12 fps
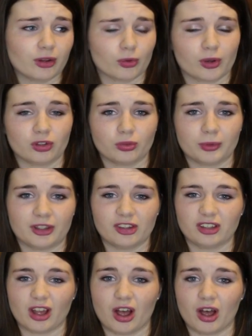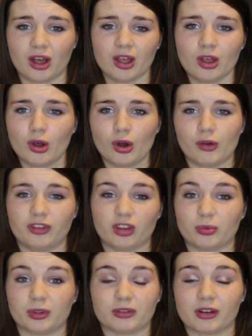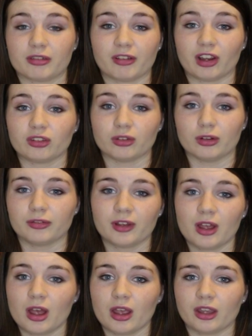not quite sure where to start, or if you just want a refresher of,